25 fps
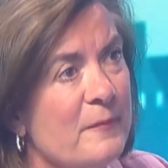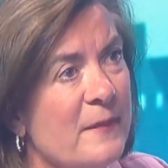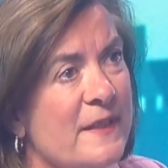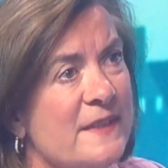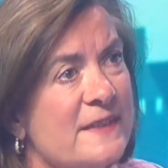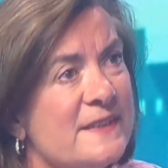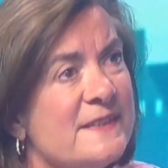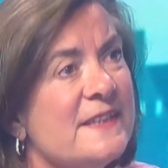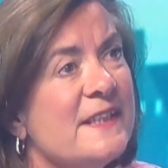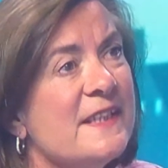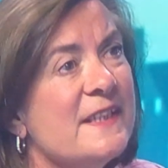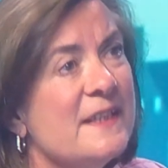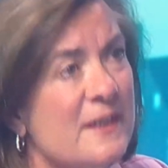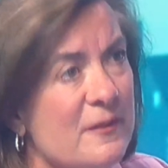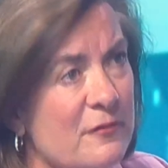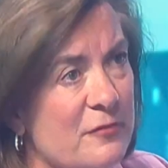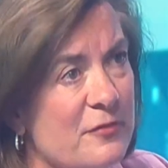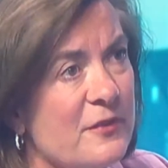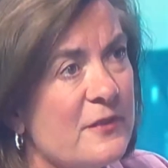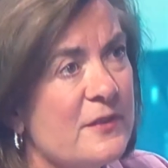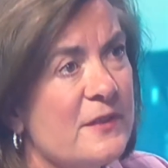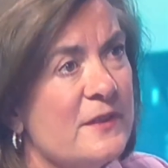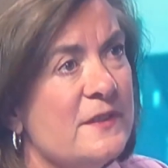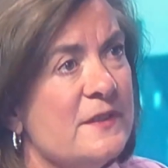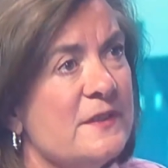made
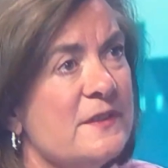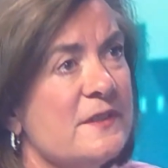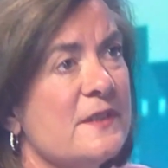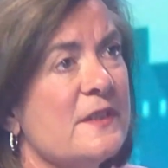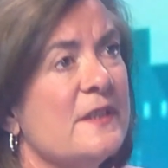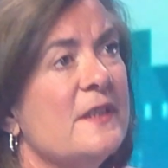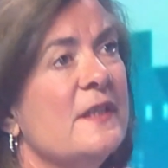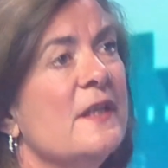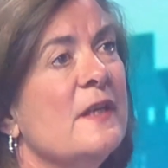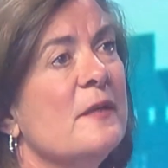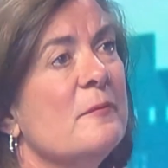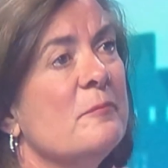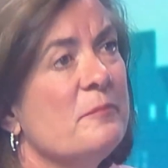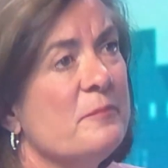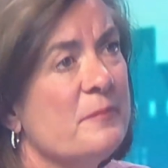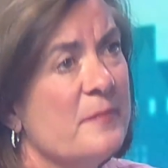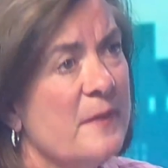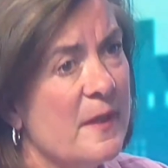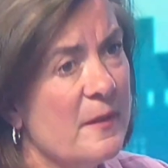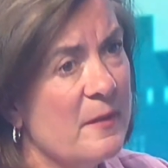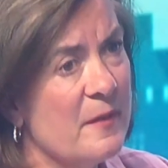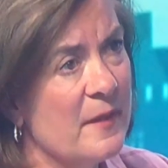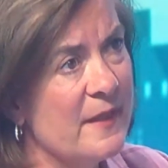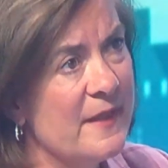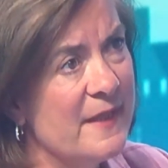significant
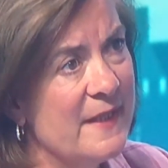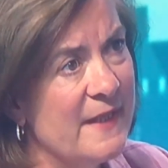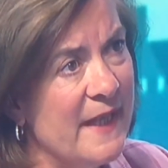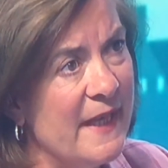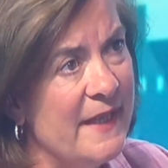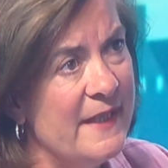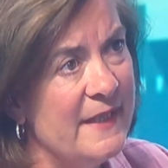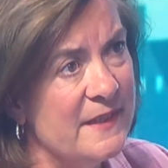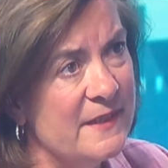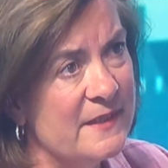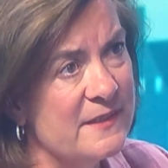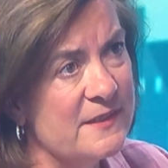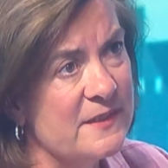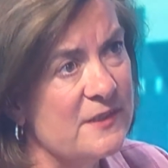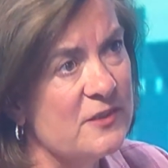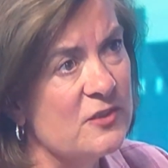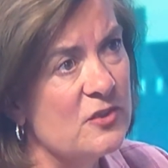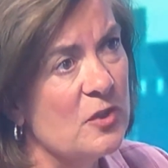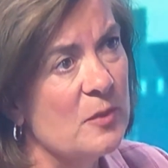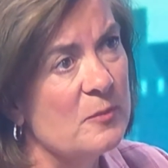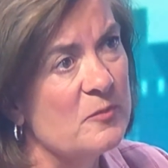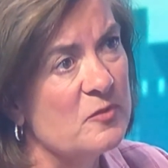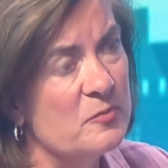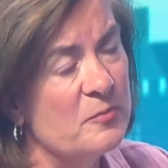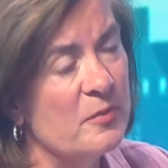gains in
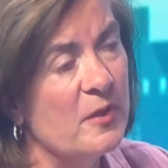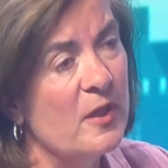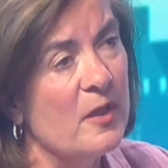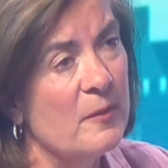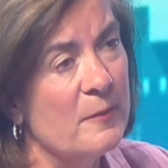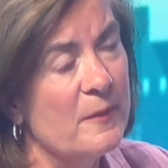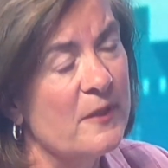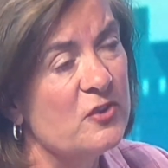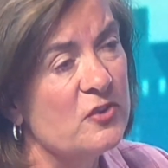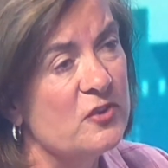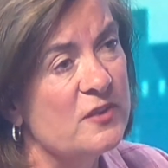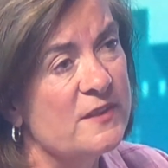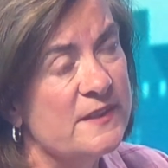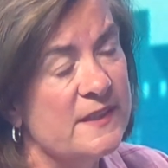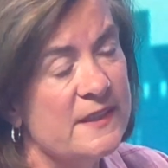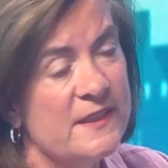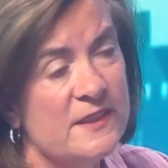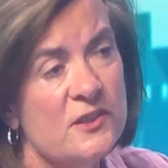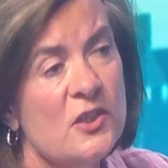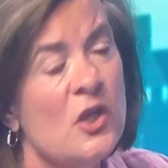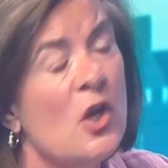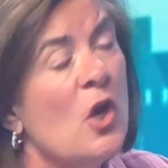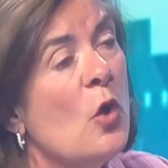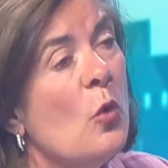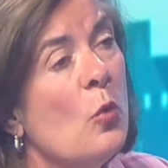terms of parliamentary
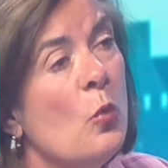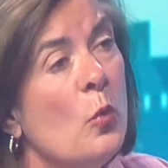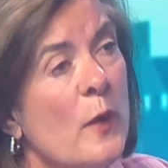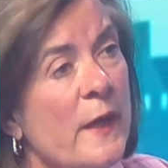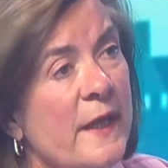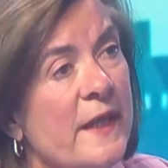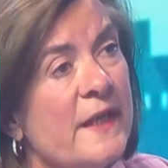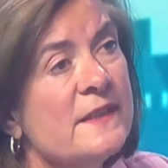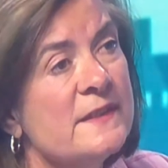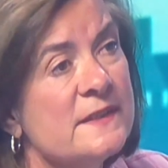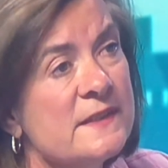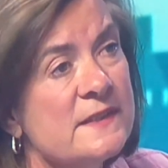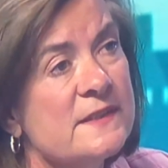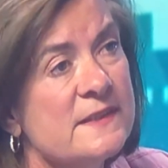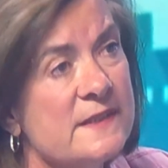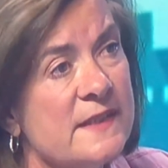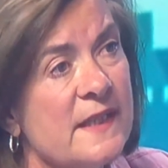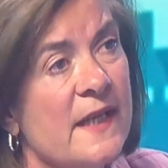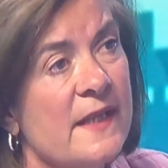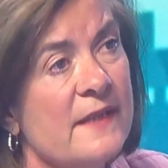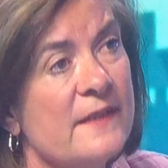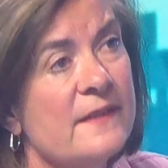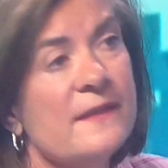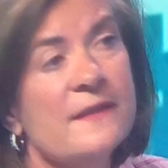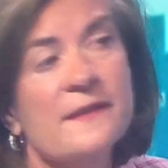seats. We
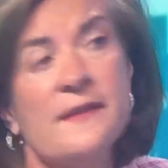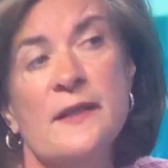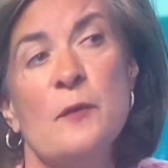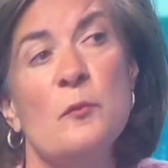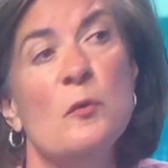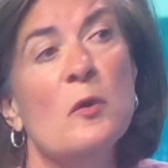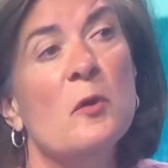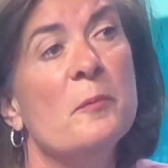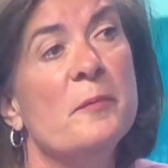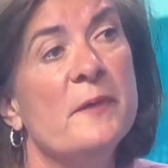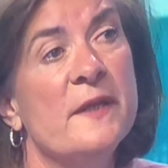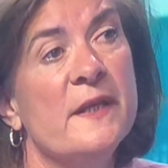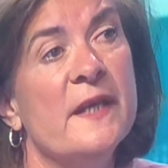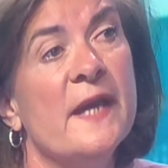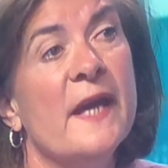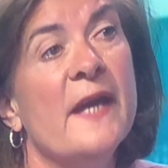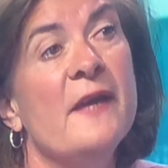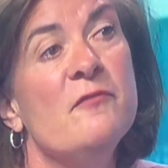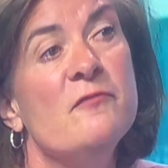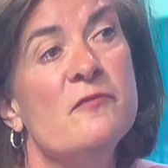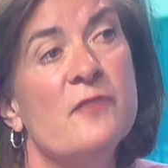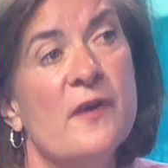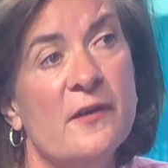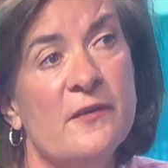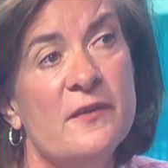understand that there will be a
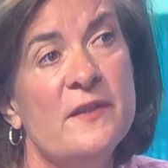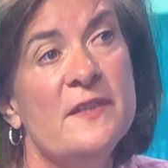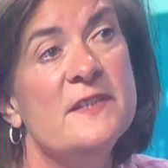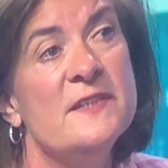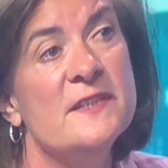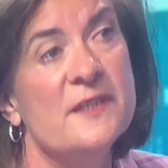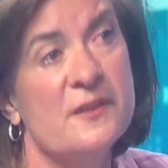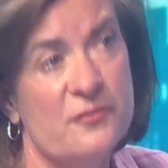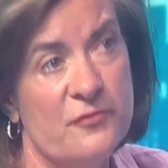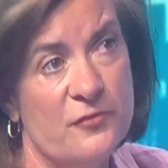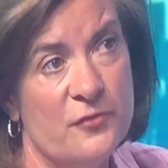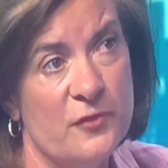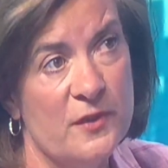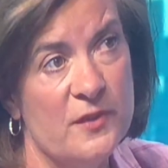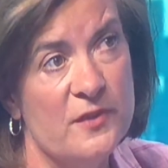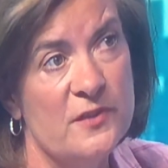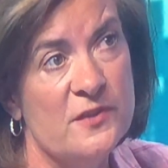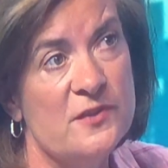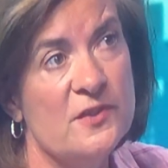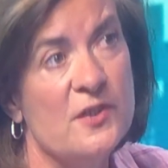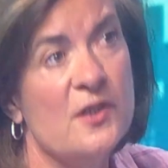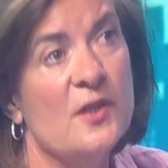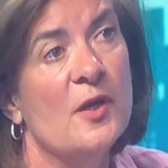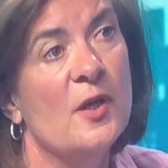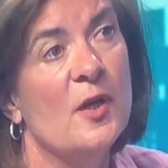very
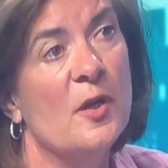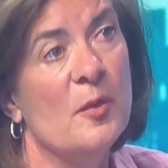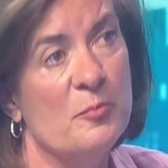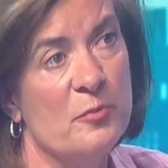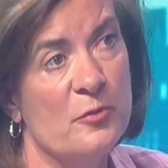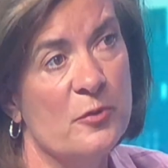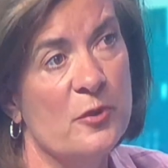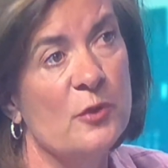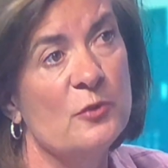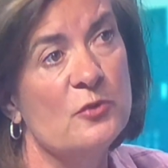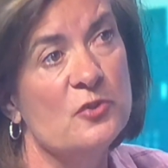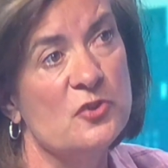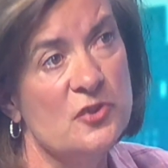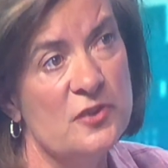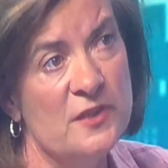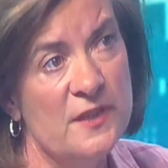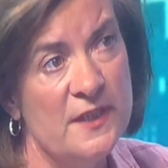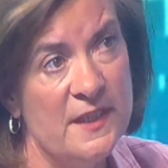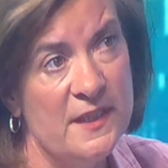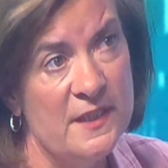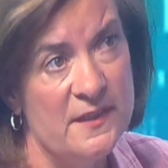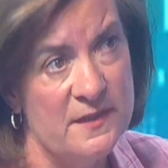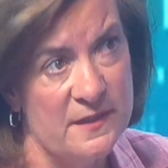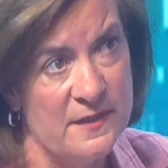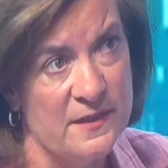different approach
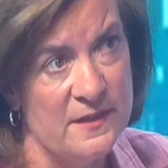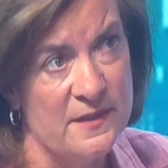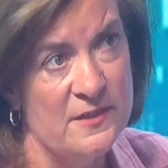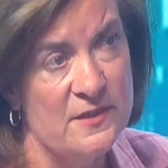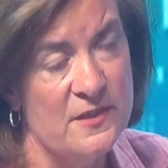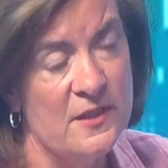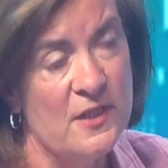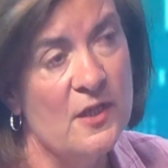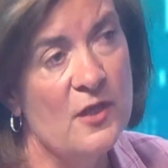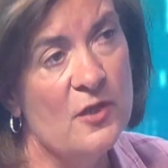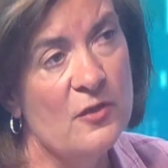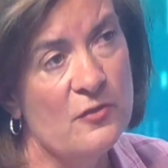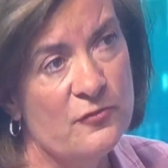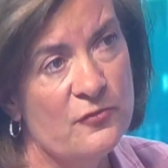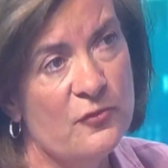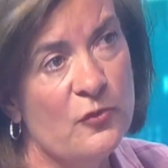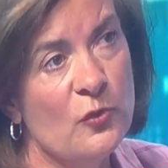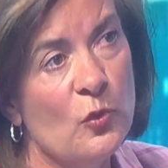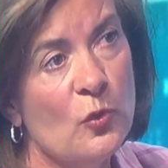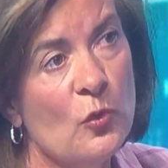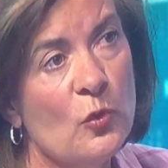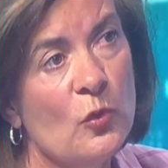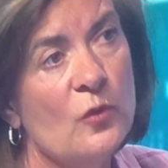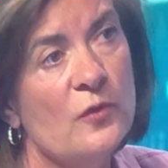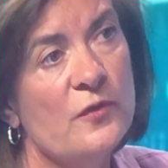needed
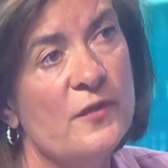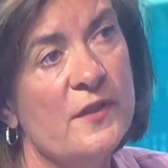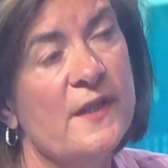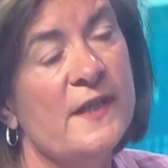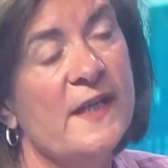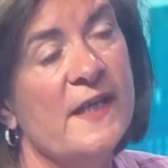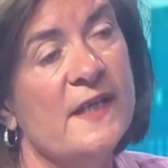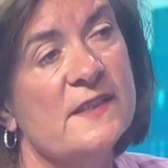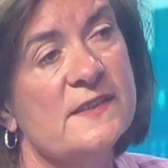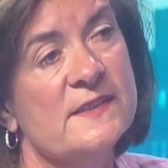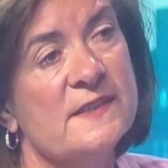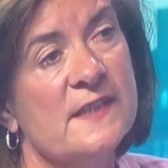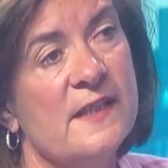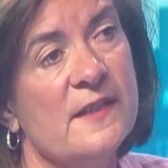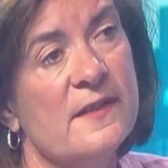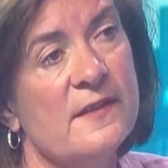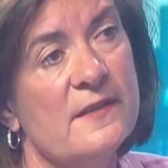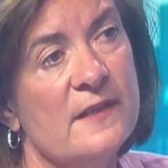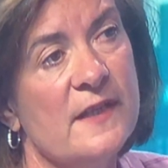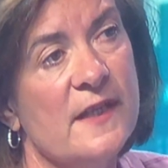for the next Senedd